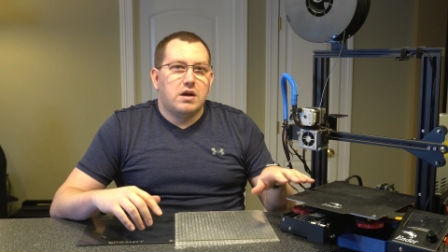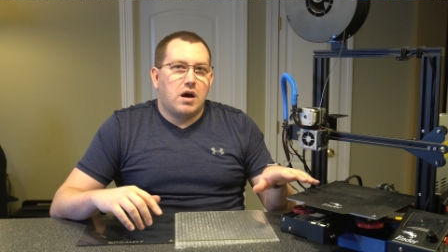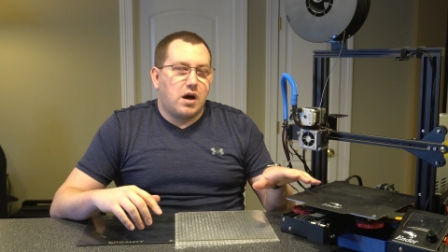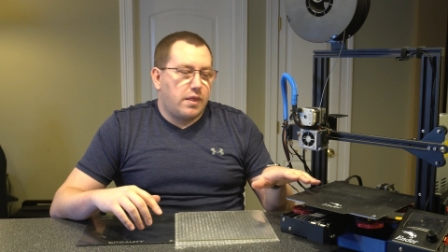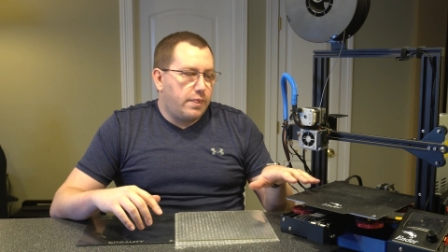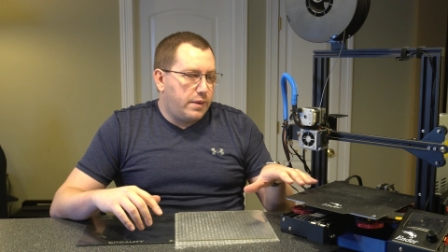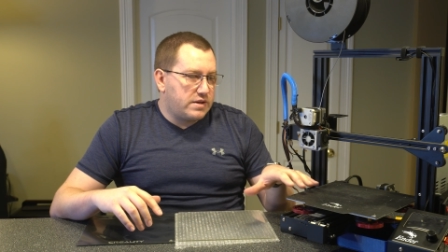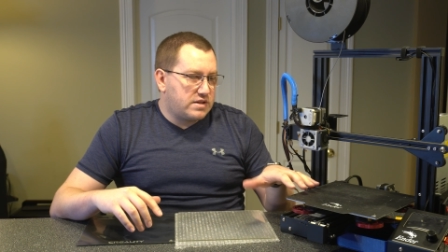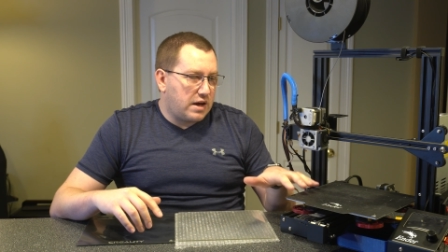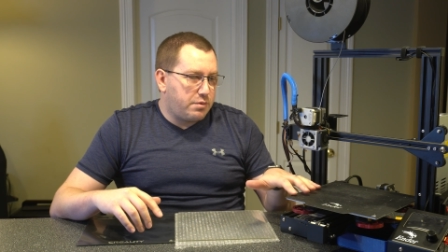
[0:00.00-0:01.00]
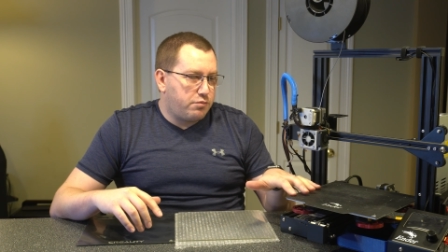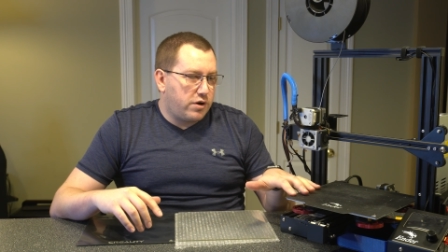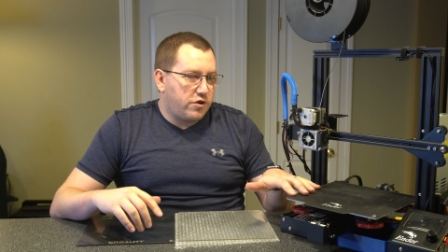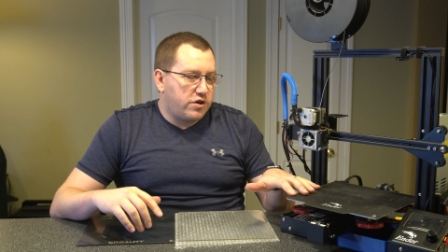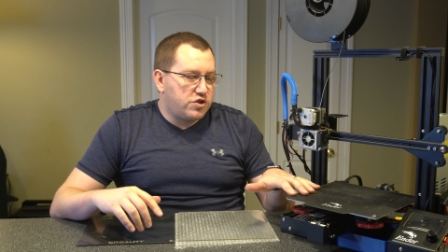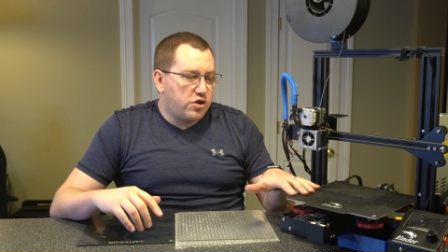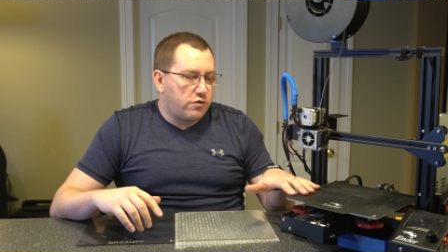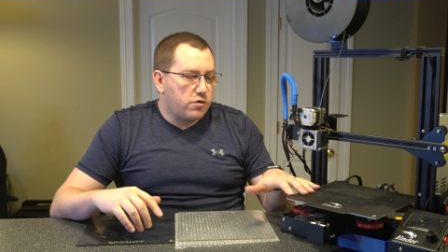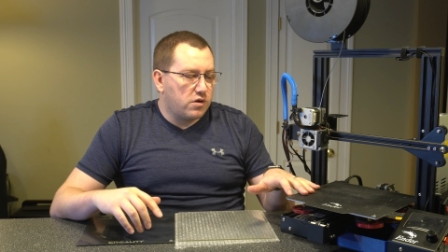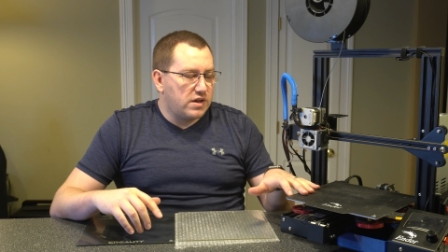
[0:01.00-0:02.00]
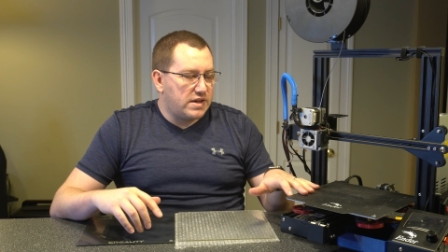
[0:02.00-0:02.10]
uh, this type of printer in general